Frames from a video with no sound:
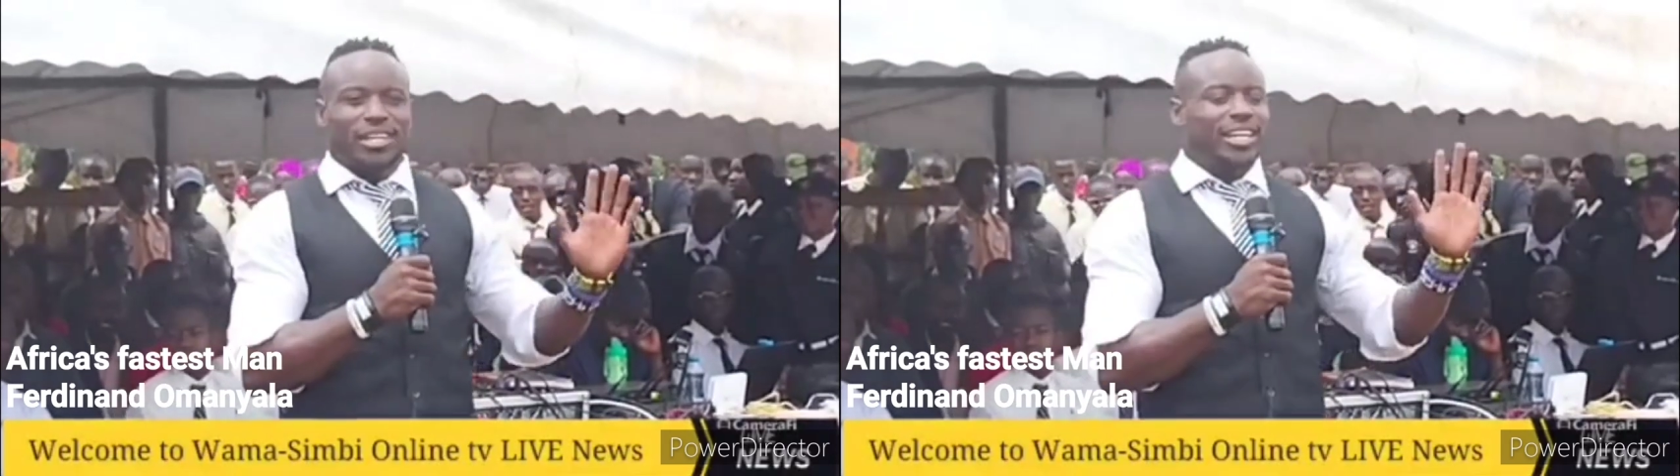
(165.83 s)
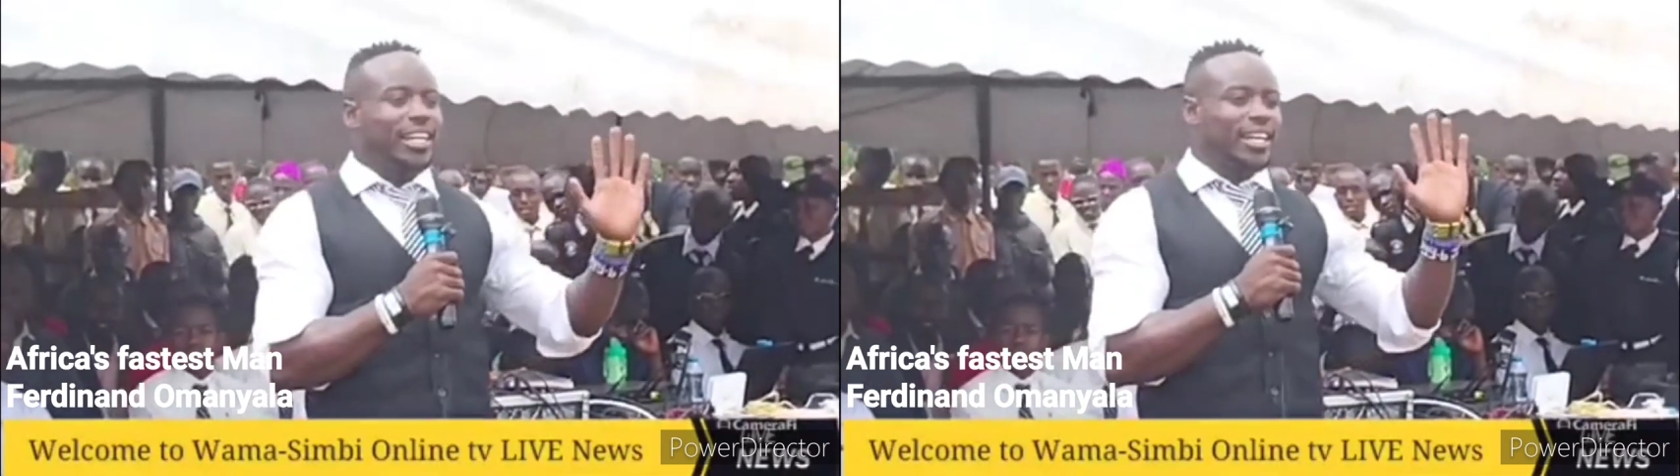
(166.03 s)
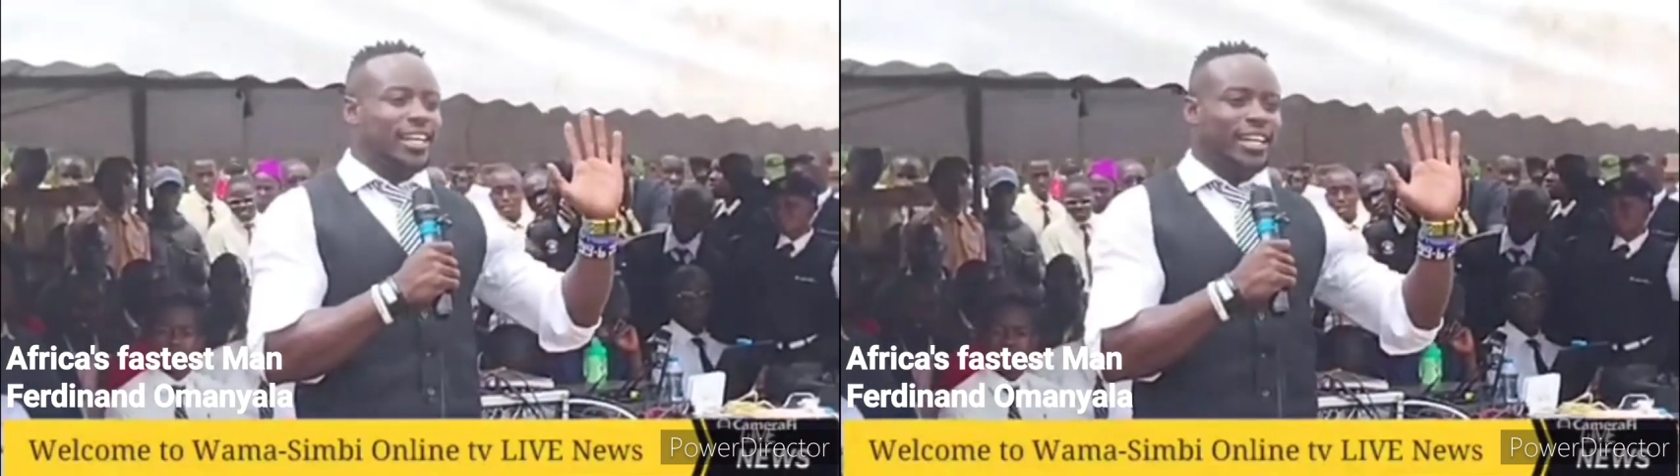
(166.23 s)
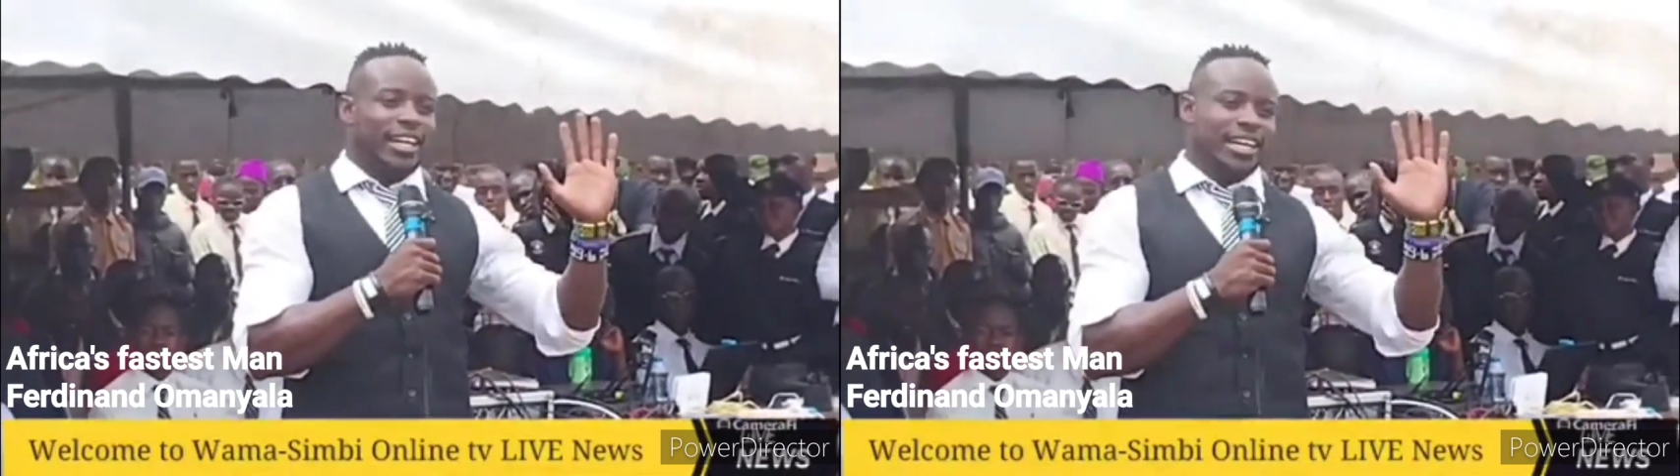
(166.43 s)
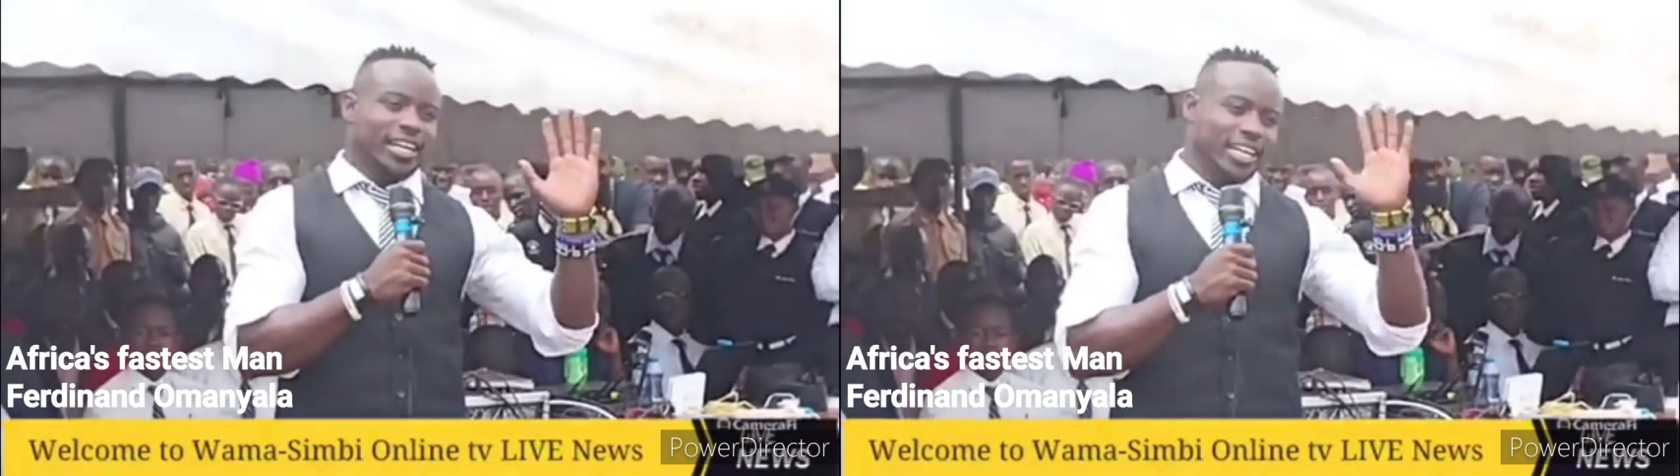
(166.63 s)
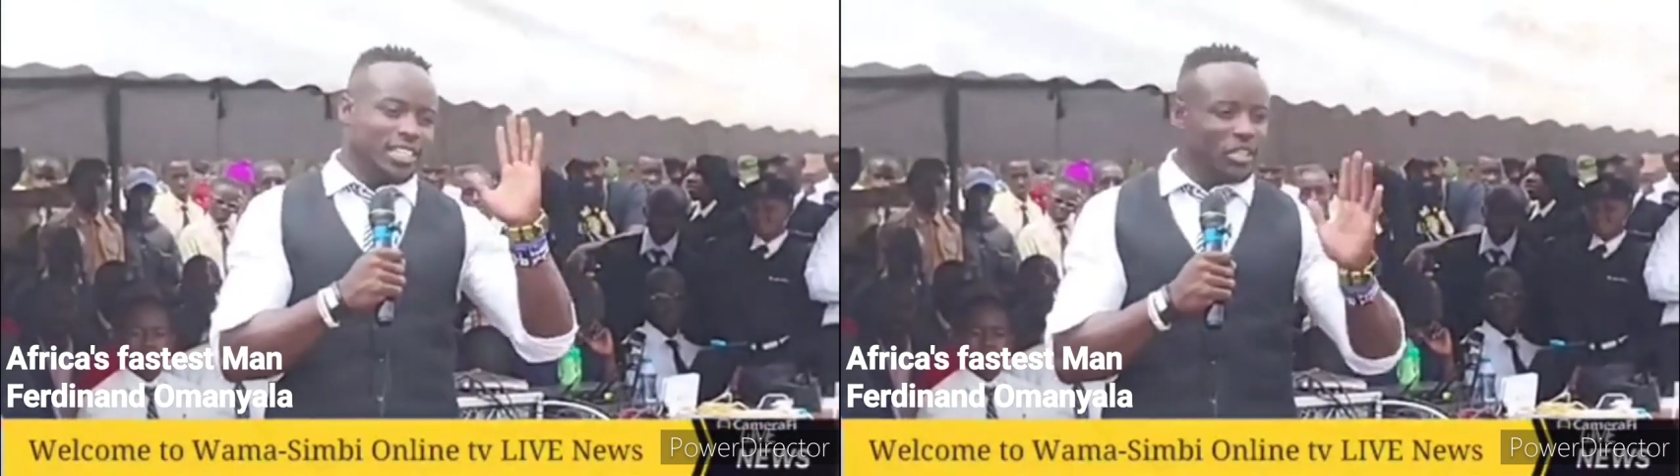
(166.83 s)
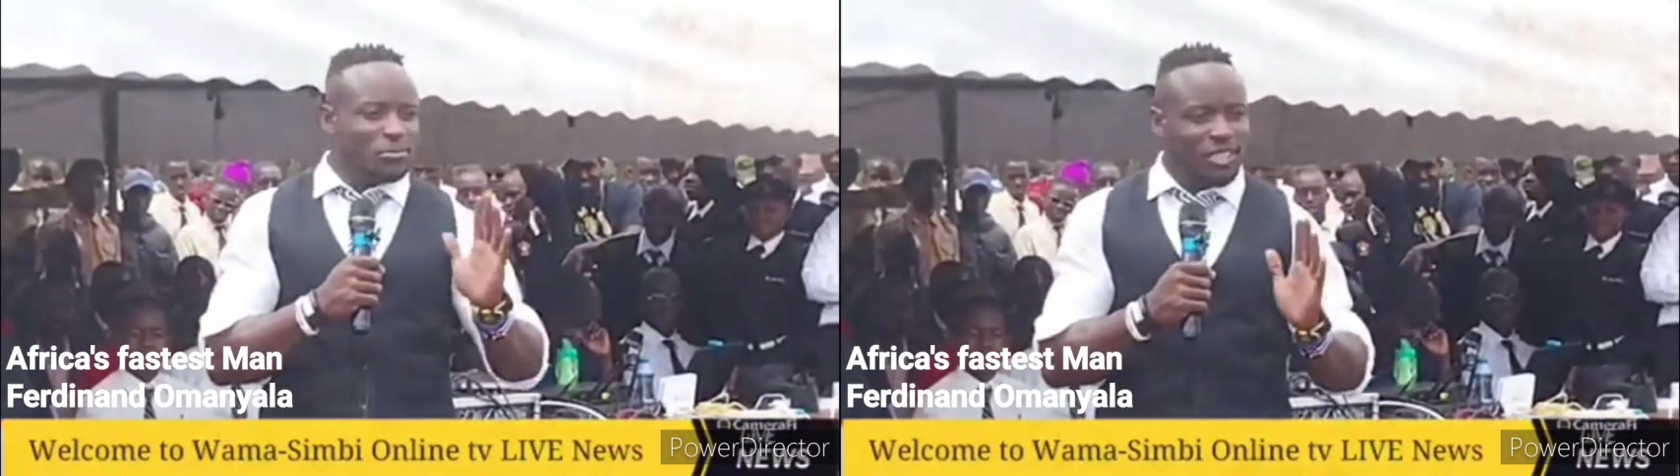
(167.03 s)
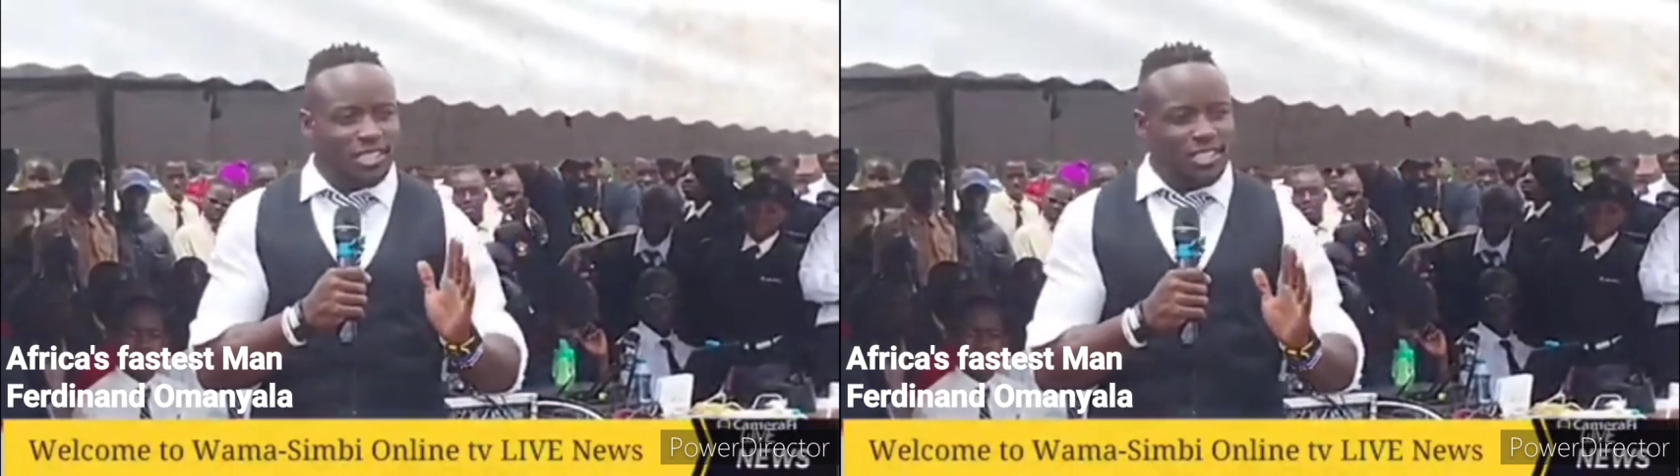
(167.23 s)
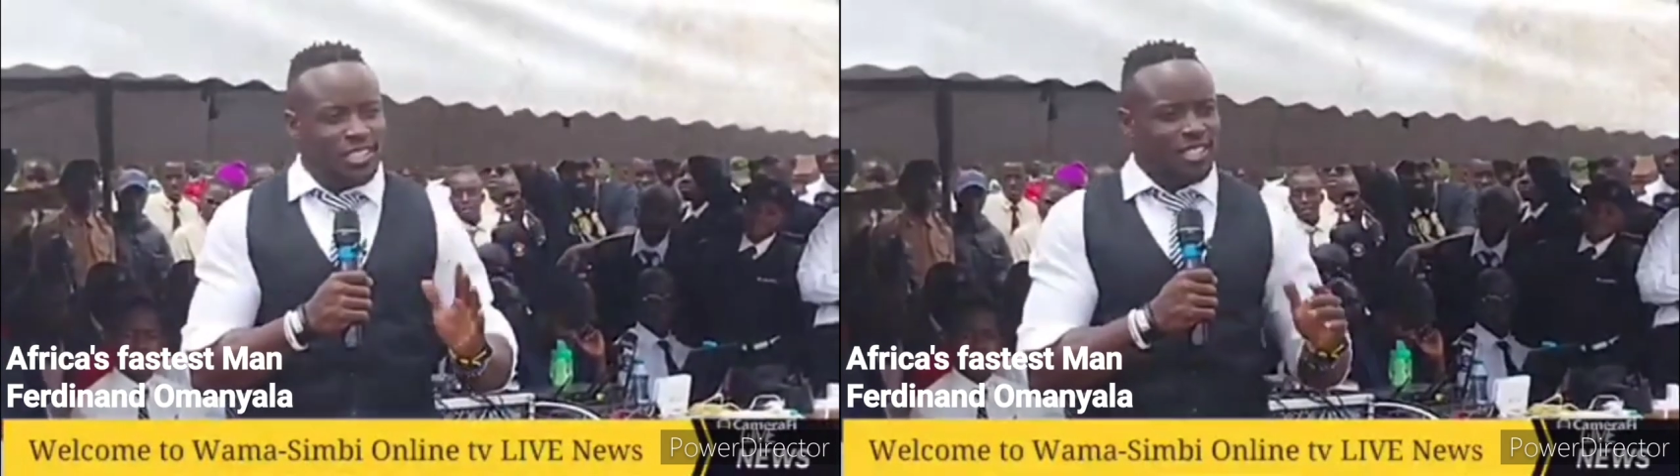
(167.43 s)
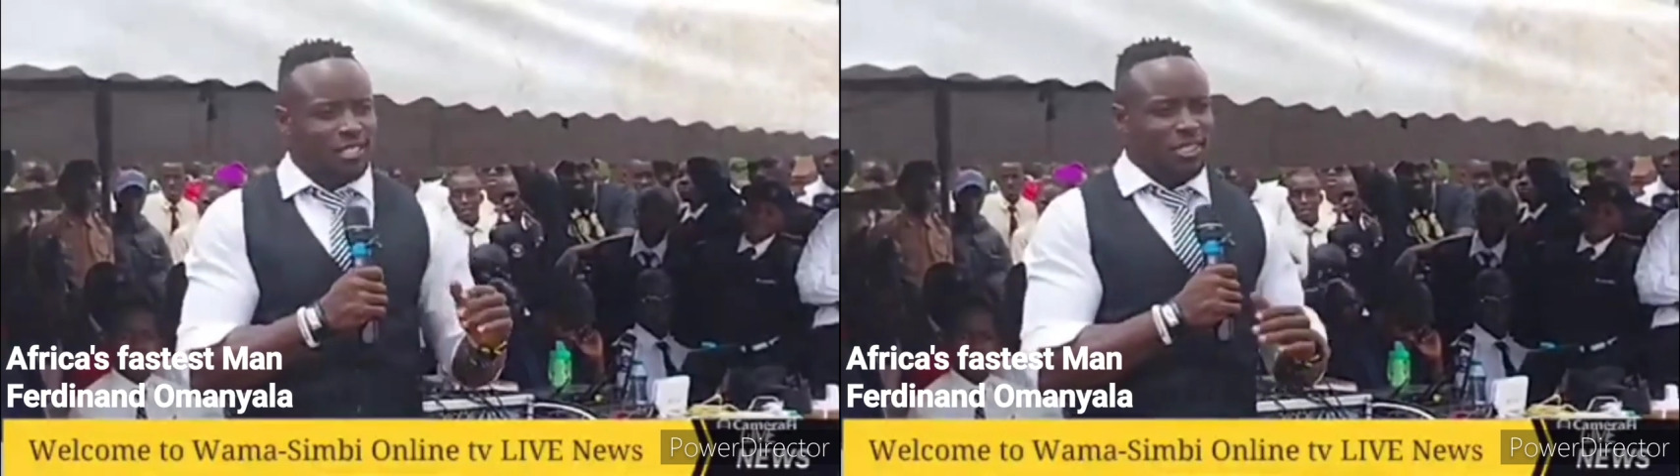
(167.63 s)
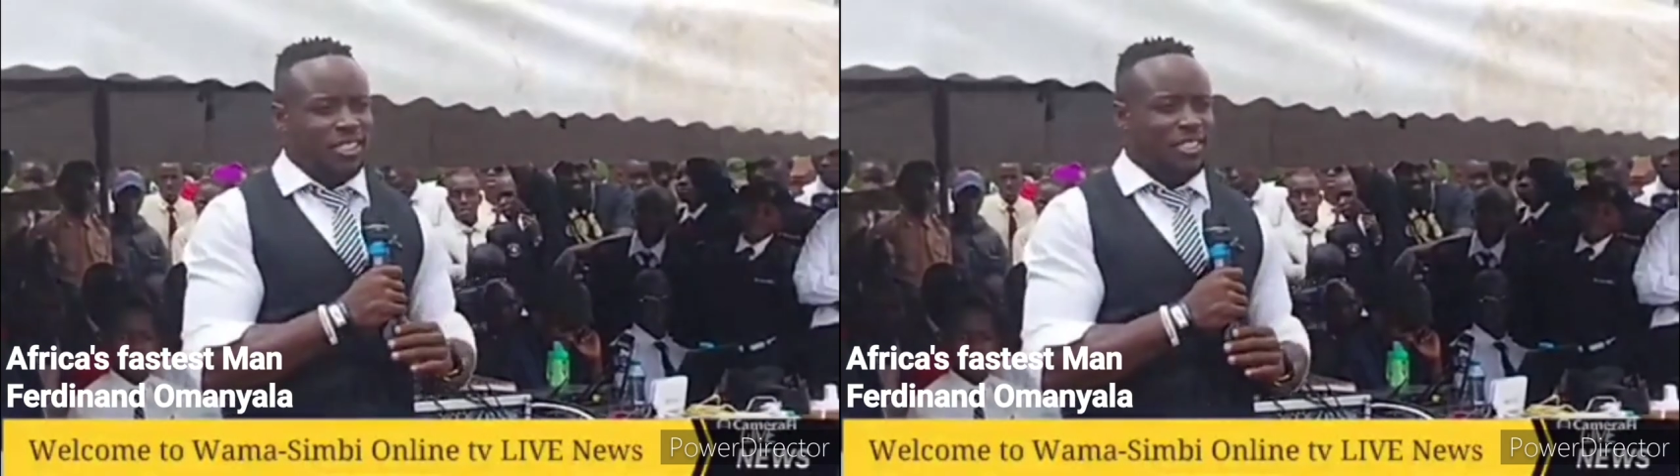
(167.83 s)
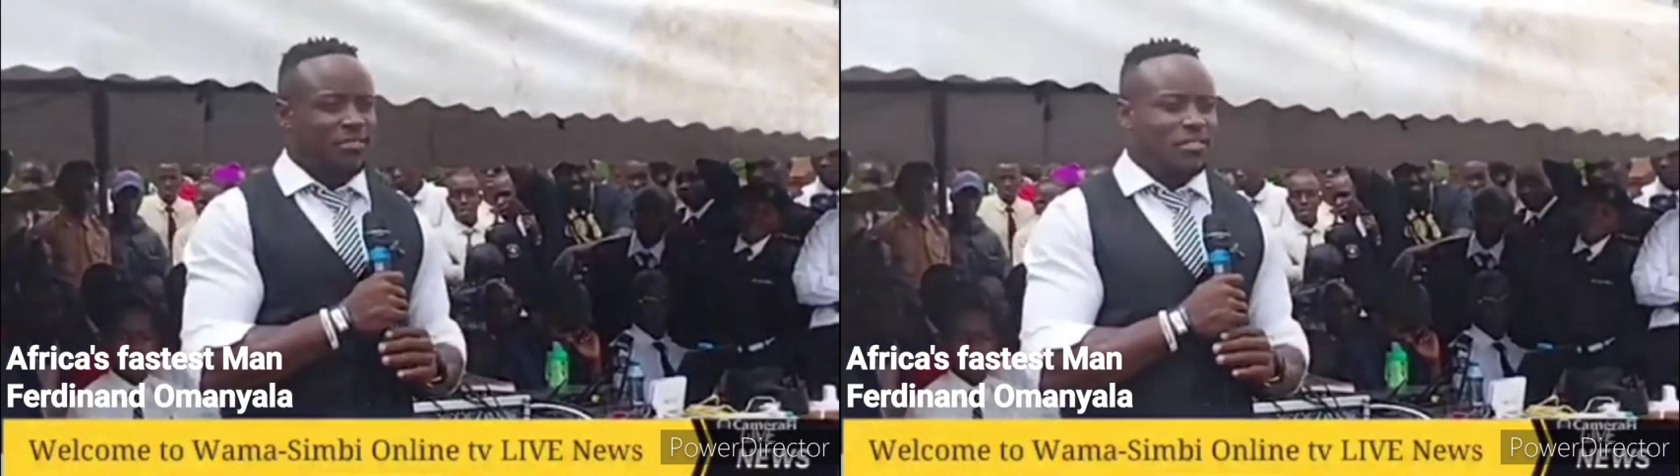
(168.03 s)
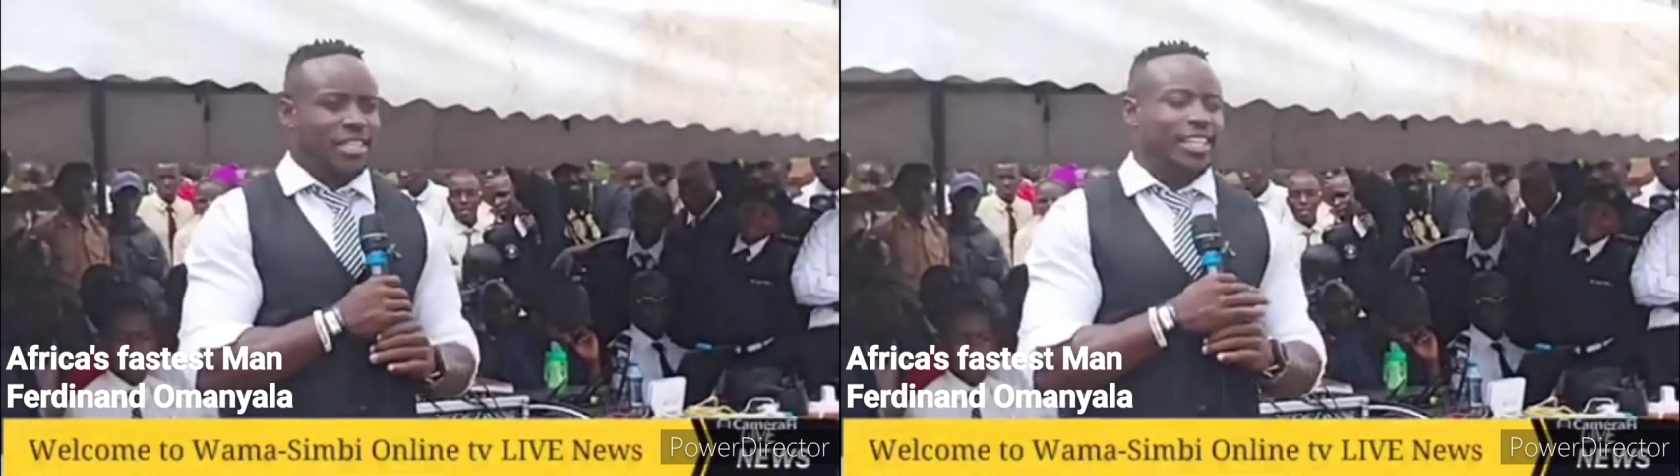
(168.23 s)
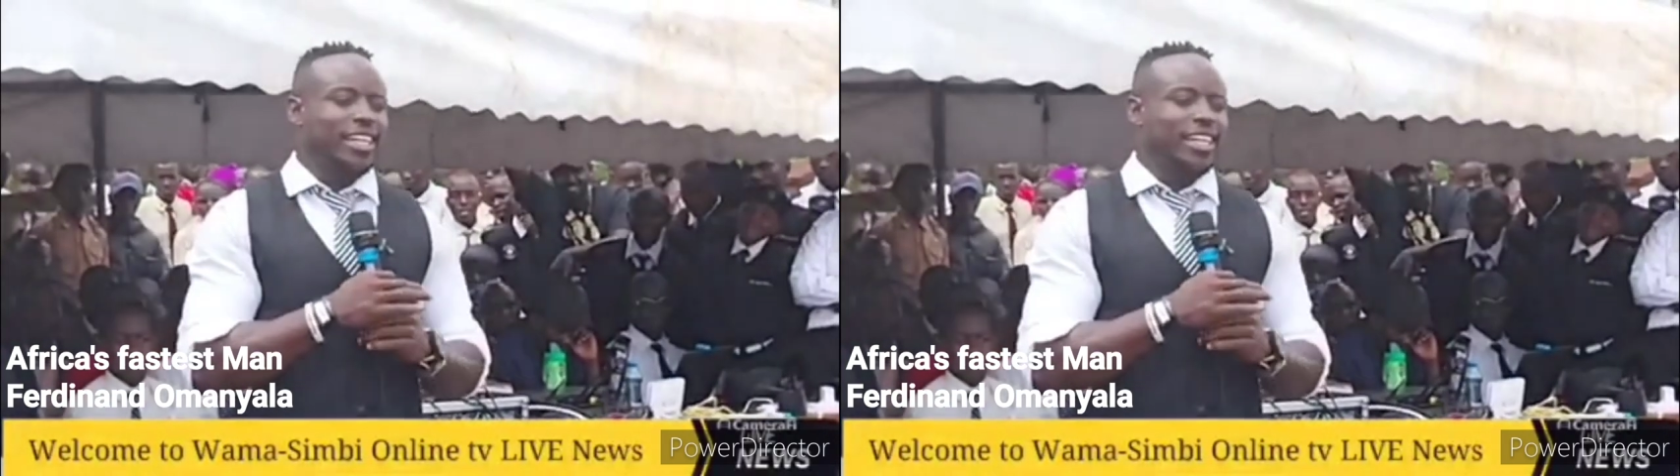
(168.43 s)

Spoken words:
and I accepted Jesus as my savior.